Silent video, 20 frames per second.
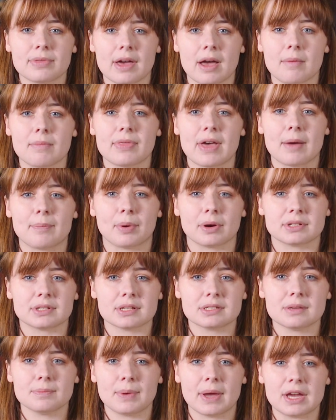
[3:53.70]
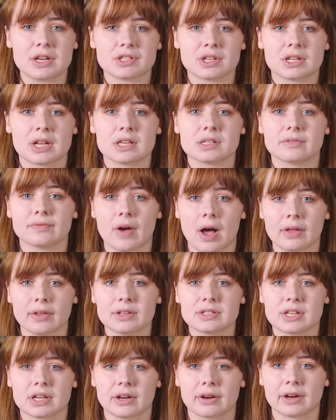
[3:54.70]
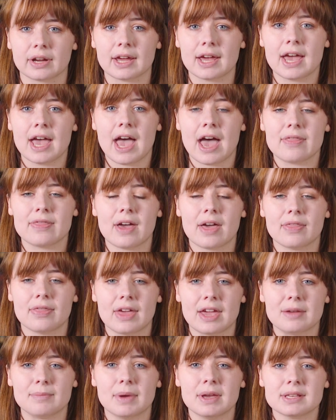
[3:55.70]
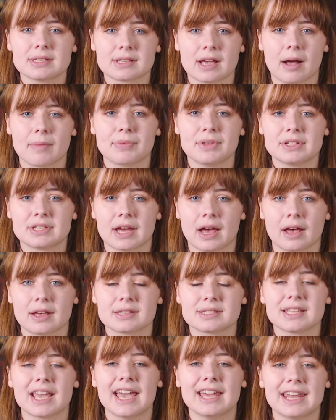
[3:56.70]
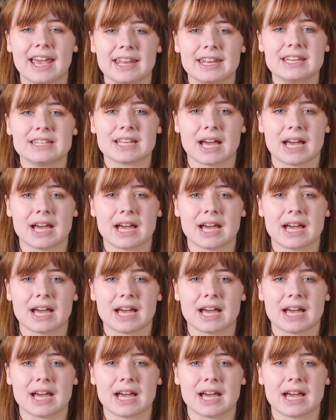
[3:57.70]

them that participation is voluntary and that they may stop the test at any